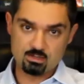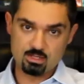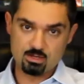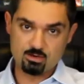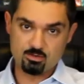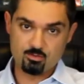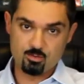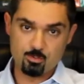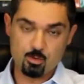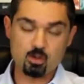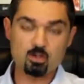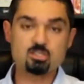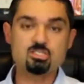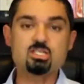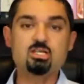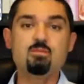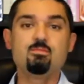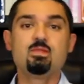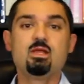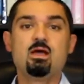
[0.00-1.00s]
letter of
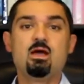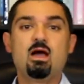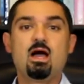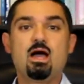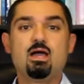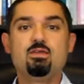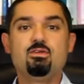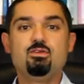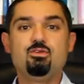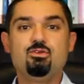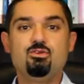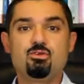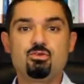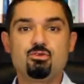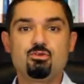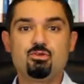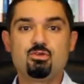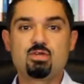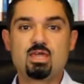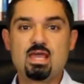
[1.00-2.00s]
apology, and
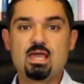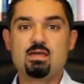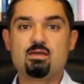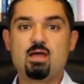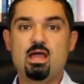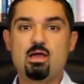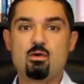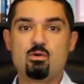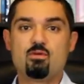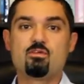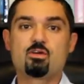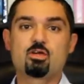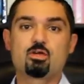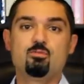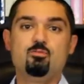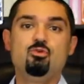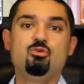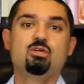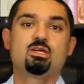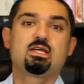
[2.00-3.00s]
you can, however,
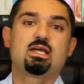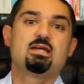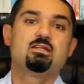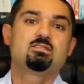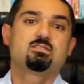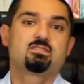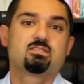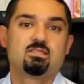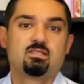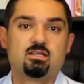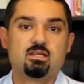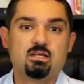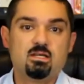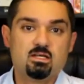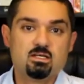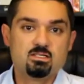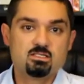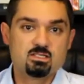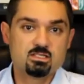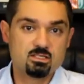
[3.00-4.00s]
communicate to
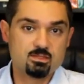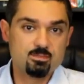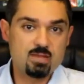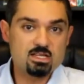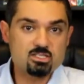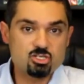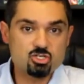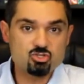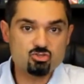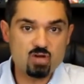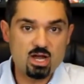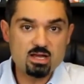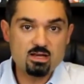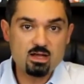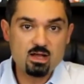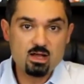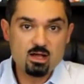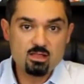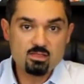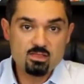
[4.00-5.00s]
the magistrate
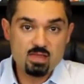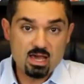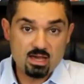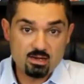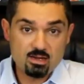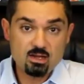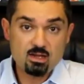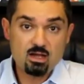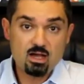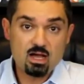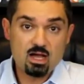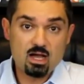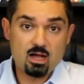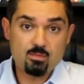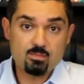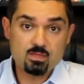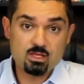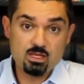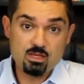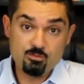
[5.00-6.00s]
that
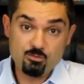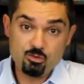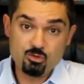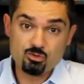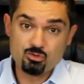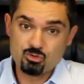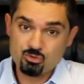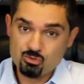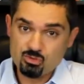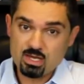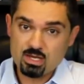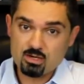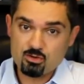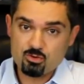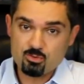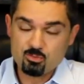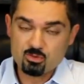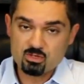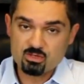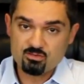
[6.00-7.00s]
if you do get a
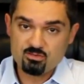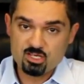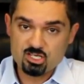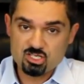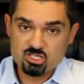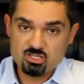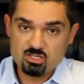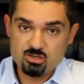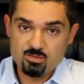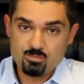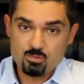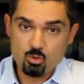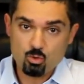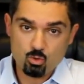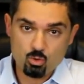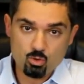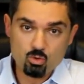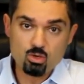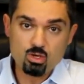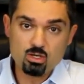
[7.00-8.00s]
criminal conviction
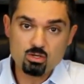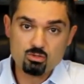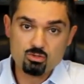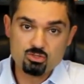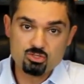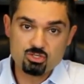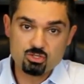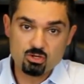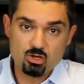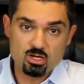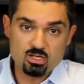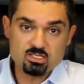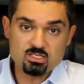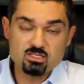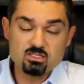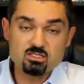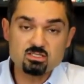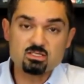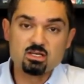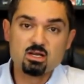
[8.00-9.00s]
or lose your
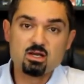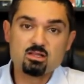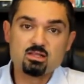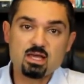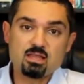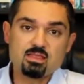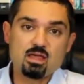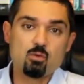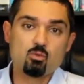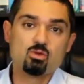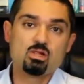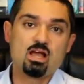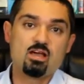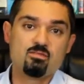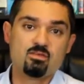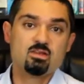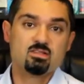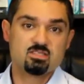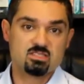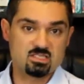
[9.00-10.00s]
license, that will
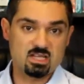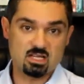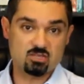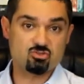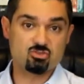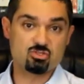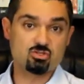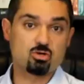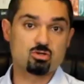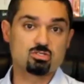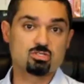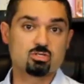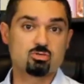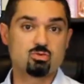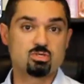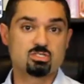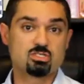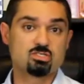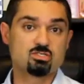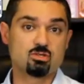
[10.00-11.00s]
have disastrous
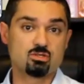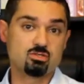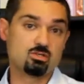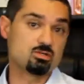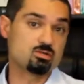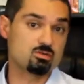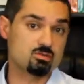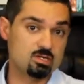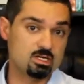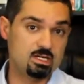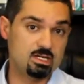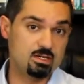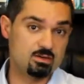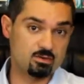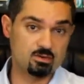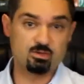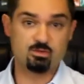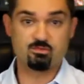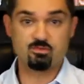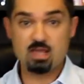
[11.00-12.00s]
consequences on your career,
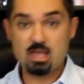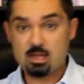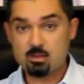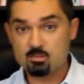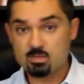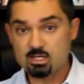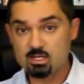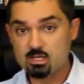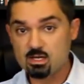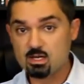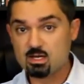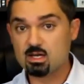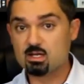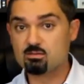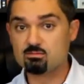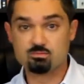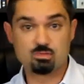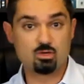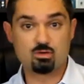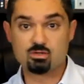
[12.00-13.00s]
on your family,
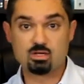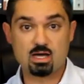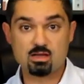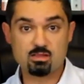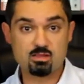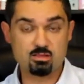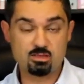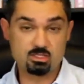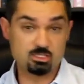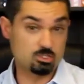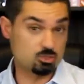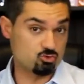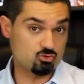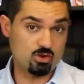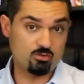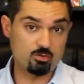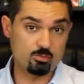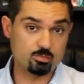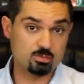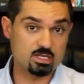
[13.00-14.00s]
on other things, your
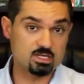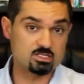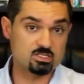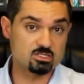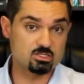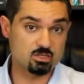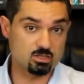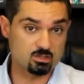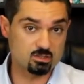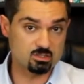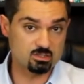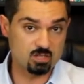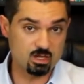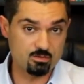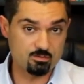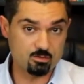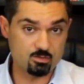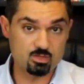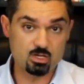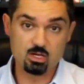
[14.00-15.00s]
travel plans and so on and
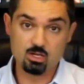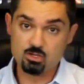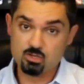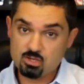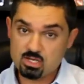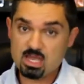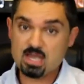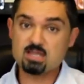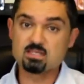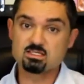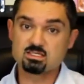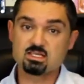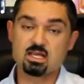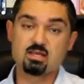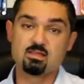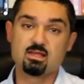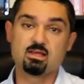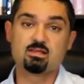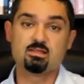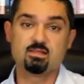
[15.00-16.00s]
so forth. You can
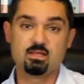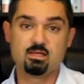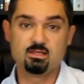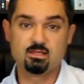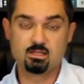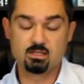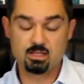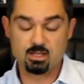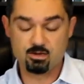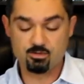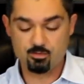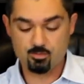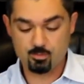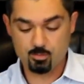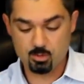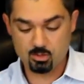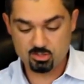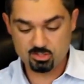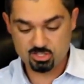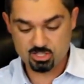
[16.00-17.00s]
say that in the letter of
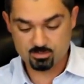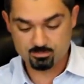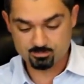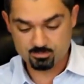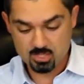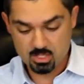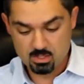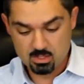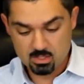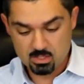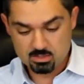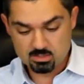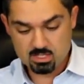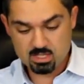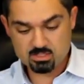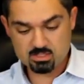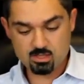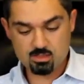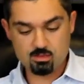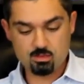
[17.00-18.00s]
apology. So
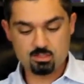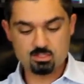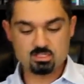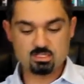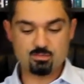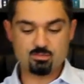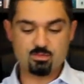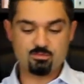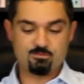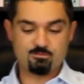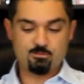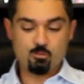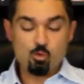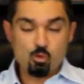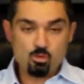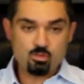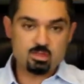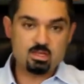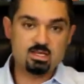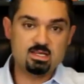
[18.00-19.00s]
that's the third step. The
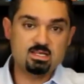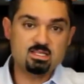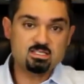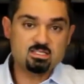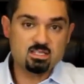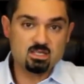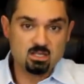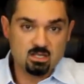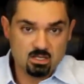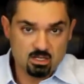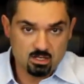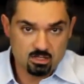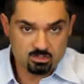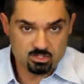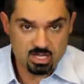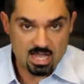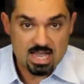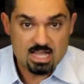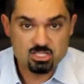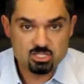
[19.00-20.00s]
fourth is
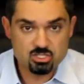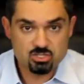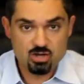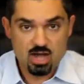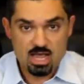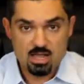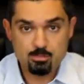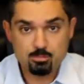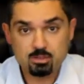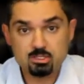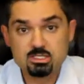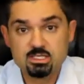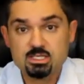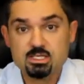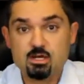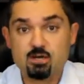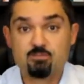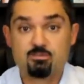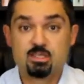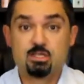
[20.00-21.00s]
to enter a
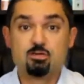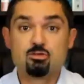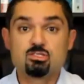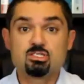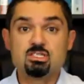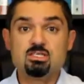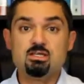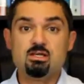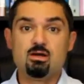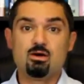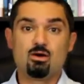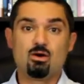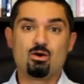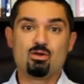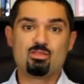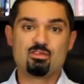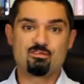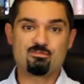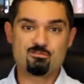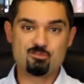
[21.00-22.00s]
plea of guilty
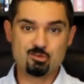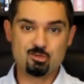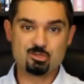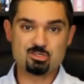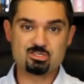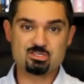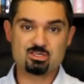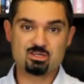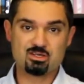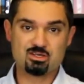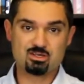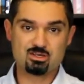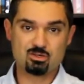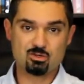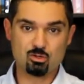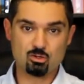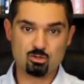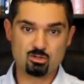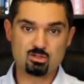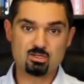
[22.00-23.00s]
on the first
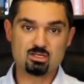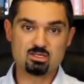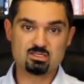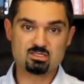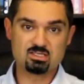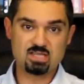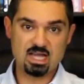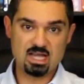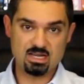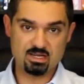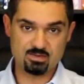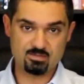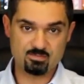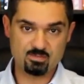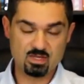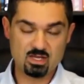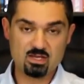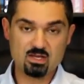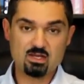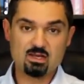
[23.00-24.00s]
court date.
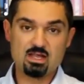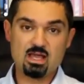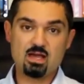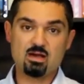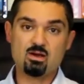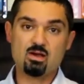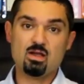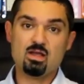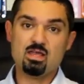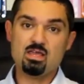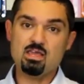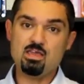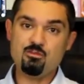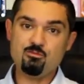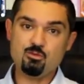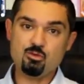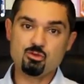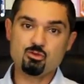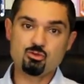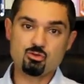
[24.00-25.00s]
Now,
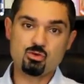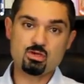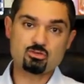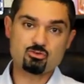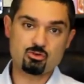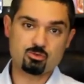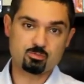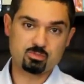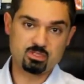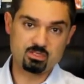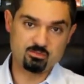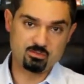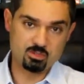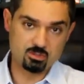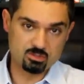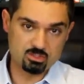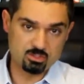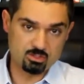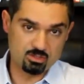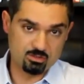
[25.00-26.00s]
if you do enter a plea of
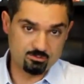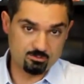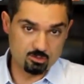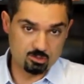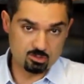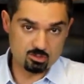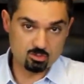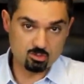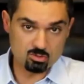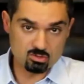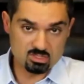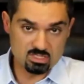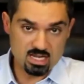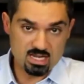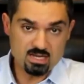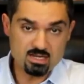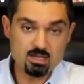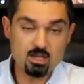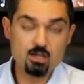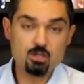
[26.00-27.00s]
guilty on the first court
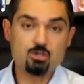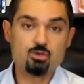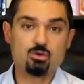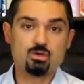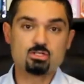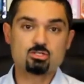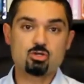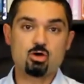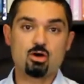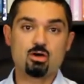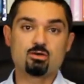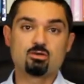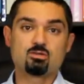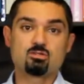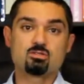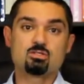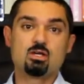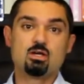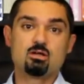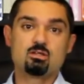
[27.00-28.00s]
date, you're
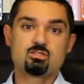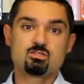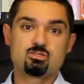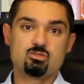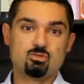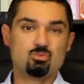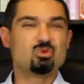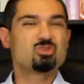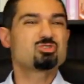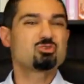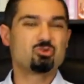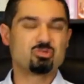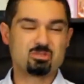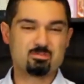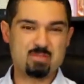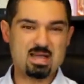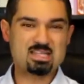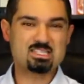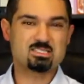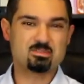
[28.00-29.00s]
entitled to what's called a
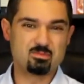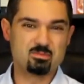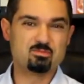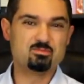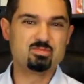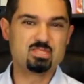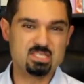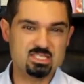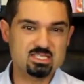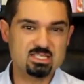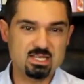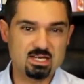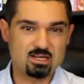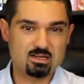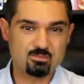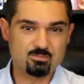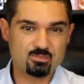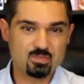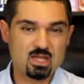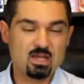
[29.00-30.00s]
maximum
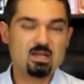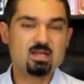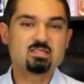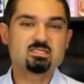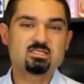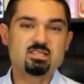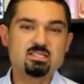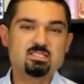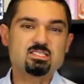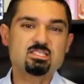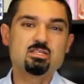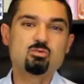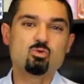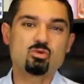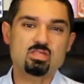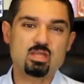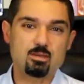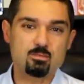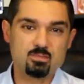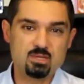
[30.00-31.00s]
discount. Essentially
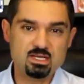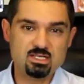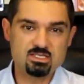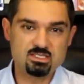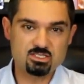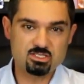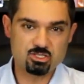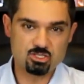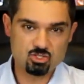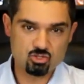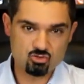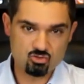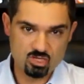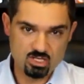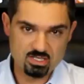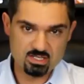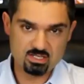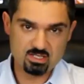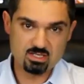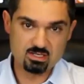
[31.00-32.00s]
what that means is you're
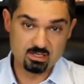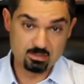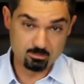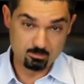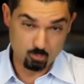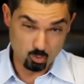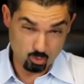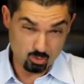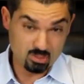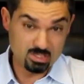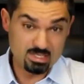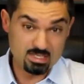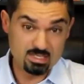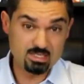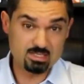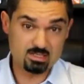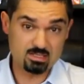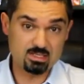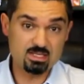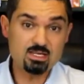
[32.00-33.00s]
treated more
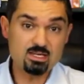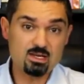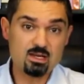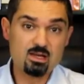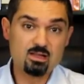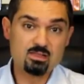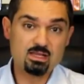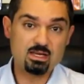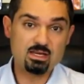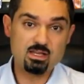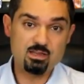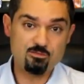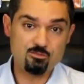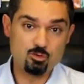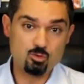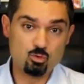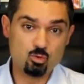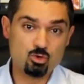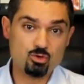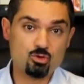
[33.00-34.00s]
leniently than if
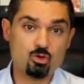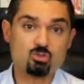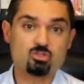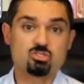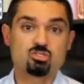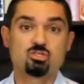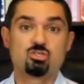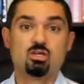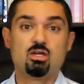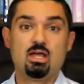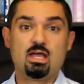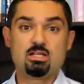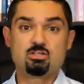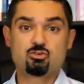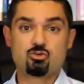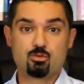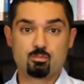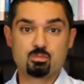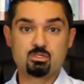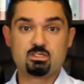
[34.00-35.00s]
you were not to
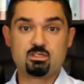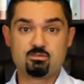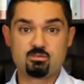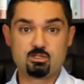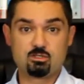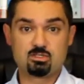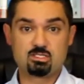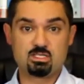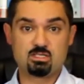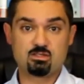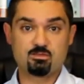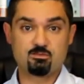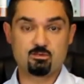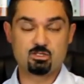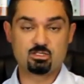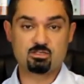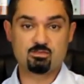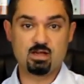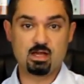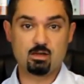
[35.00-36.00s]
enter a plea of guilty at the
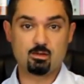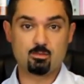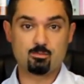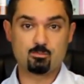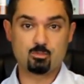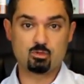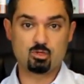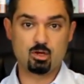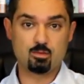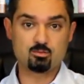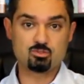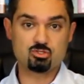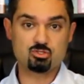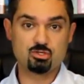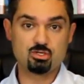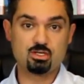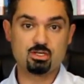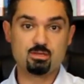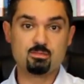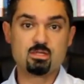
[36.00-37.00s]
first available
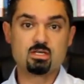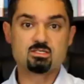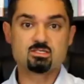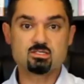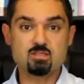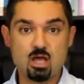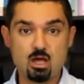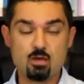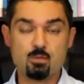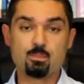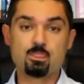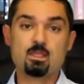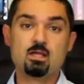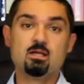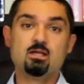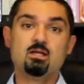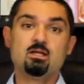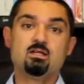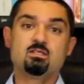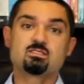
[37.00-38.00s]
opportunity. So,
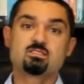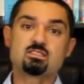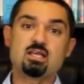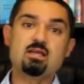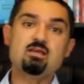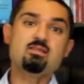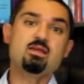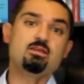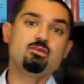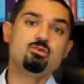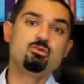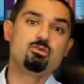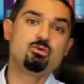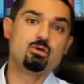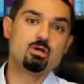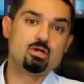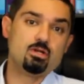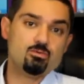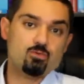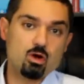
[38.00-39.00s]
say that
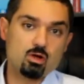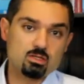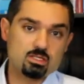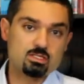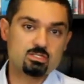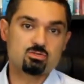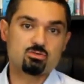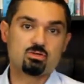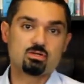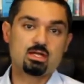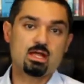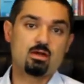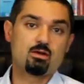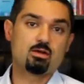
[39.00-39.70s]
you enroll into a